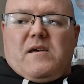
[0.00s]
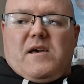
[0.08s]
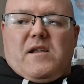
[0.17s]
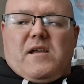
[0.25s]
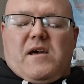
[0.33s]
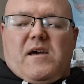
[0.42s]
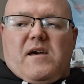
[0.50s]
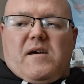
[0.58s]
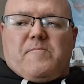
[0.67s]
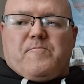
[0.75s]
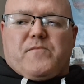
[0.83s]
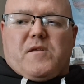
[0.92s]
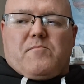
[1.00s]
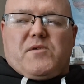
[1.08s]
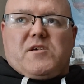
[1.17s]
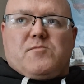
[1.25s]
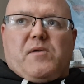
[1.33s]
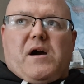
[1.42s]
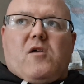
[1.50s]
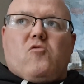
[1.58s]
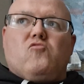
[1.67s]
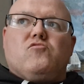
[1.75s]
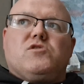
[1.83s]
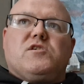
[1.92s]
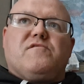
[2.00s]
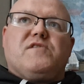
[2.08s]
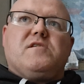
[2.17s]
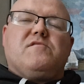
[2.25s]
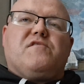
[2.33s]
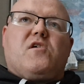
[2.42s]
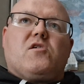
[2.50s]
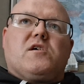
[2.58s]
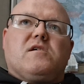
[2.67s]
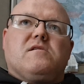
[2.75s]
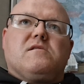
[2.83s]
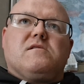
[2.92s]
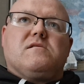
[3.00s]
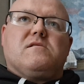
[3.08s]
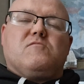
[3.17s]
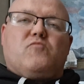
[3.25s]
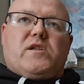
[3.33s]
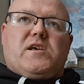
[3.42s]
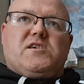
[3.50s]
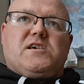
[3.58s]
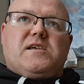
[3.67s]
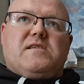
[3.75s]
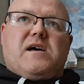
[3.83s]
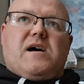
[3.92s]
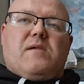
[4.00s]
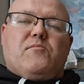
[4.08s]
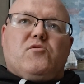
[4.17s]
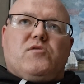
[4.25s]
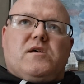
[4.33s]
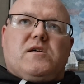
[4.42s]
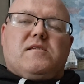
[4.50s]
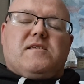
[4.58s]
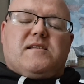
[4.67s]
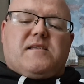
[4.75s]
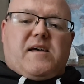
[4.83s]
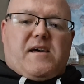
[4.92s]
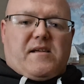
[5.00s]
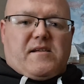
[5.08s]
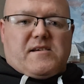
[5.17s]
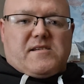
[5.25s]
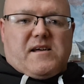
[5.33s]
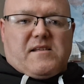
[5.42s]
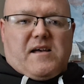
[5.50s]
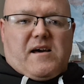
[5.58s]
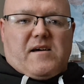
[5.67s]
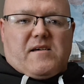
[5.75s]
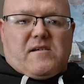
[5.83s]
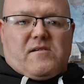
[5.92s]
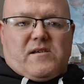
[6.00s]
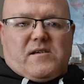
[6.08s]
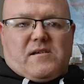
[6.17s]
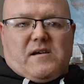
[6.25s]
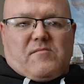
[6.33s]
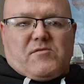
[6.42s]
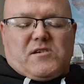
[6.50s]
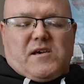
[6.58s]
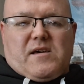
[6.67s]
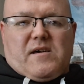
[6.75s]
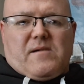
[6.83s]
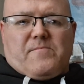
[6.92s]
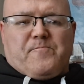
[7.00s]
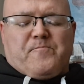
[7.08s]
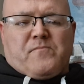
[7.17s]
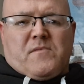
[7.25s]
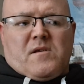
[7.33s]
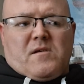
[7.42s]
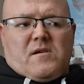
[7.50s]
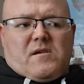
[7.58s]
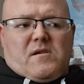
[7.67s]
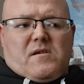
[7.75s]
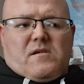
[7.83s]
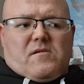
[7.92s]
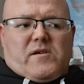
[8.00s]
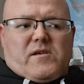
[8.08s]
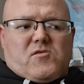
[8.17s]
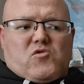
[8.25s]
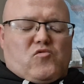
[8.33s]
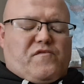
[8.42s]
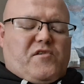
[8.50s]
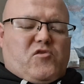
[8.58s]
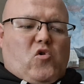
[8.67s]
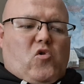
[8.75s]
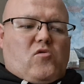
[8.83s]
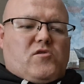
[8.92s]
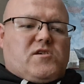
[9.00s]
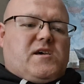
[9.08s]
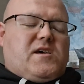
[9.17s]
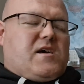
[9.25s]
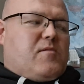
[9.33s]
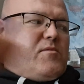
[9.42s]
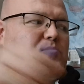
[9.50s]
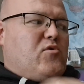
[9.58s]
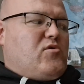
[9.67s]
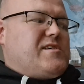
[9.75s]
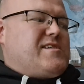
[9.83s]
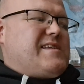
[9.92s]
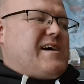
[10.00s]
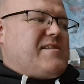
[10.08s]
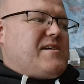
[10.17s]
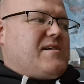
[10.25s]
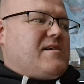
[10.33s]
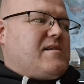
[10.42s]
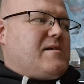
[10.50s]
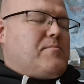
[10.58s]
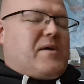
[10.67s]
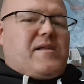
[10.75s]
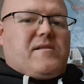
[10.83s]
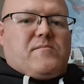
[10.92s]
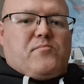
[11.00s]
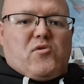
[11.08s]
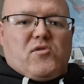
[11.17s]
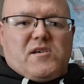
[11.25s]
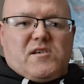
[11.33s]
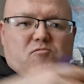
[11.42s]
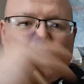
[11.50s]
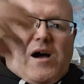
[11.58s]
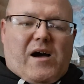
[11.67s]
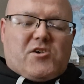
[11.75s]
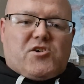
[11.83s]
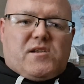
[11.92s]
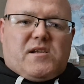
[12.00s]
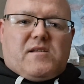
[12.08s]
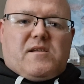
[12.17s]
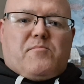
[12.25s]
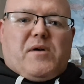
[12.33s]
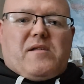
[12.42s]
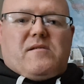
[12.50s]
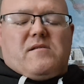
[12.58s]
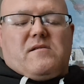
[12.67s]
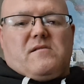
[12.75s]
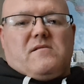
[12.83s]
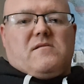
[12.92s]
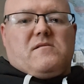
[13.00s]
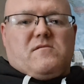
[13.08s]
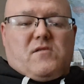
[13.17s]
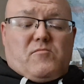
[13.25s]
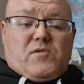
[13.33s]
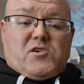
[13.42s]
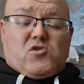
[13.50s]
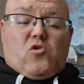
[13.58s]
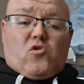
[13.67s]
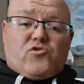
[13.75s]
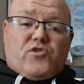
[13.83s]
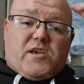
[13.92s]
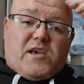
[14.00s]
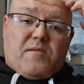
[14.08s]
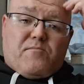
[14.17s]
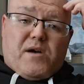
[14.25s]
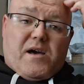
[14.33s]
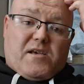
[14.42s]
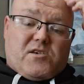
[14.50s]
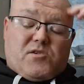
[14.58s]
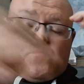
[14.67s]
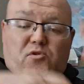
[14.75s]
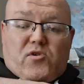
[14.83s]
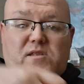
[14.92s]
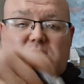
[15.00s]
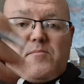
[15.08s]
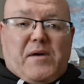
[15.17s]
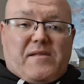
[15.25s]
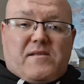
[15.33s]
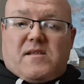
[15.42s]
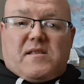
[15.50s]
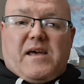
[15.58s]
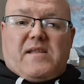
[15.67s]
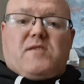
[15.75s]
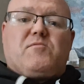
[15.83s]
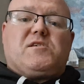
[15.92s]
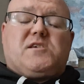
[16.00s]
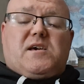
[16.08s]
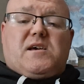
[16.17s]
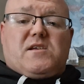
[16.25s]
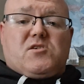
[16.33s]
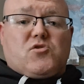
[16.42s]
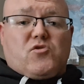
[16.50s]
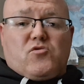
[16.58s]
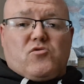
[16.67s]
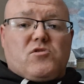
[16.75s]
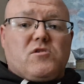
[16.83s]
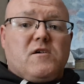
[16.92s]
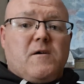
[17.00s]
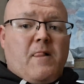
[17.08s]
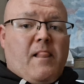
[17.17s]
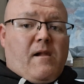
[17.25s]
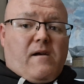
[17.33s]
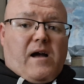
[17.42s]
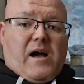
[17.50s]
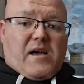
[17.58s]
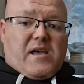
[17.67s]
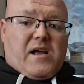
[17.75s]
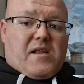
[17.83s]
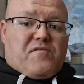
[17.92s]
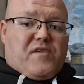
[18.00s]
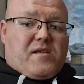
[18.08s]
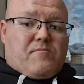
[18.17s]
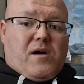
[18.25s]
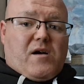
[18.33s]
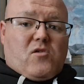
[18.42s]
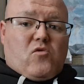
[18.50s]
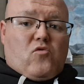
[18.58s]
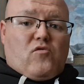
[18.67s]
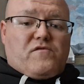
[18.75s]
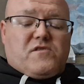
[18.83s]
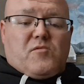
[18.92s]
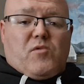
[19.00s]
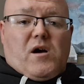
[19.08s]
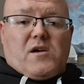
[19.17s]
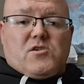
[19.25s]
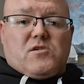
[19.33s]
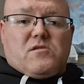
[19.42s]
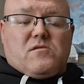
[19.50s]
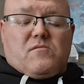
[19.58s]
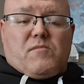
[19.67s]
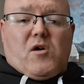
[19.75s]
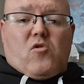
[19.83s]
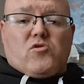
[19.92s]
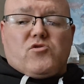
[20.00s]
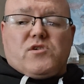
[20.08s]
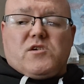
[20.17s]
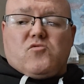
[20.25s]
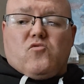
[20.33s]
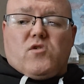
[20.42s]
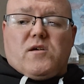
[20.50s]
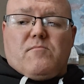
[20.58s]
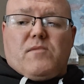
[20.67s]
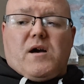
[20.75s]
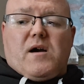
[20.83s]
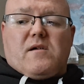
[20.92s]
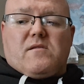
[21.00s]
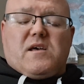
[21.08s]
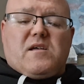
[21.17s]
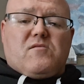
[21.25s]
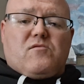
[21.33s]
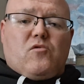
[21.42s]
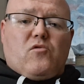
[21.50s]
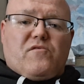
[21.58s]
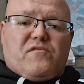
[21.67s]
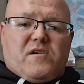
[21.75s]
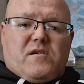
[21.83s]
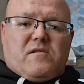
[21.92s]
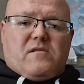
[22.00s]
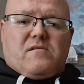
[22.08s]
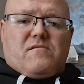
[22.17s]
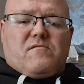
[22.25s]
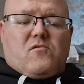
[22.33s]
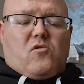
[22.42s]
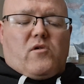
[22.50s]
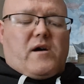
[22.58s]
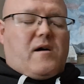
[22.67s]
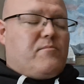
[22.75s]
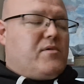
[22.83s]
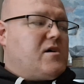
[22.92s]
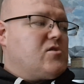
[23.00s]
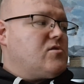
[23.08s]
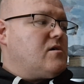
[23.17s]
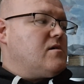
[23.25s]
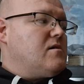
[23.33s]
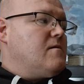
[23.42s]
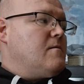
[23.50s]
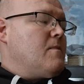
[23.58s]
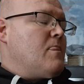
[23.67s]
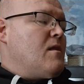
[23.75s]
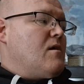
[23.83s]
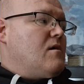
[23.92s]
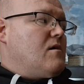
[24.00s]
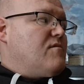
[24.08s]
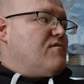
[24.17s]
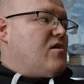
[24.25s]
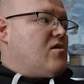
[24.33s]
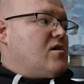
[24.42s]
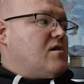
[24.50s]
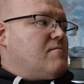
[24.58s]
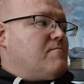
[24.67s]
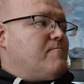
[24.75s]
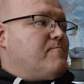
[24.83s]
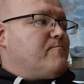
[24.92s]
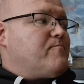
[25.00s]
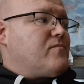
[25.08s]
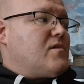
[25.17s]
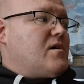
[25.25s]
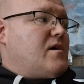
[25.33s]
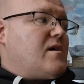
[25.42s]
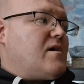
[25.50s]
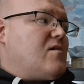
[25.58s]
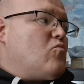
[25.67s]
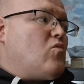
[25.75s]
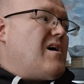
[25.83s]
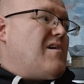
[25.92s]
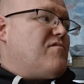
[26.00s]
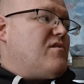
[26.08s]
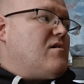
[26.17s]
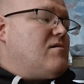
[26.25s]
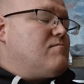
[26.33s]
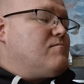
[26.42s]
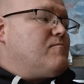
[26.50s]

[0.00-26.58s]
And, but his pal, Javeed, fucking, when he said that about the terrorist attack, like, I was, like, so for talking's sake, I would put his dinner in the bin, put his washing in the bin, like when his laundry came back, just put it in the bin, and then he would say to the Screws, I can't find my clothes, my laundry's no came back, and they'd look for it and all that piss, right? Fucking, whatever.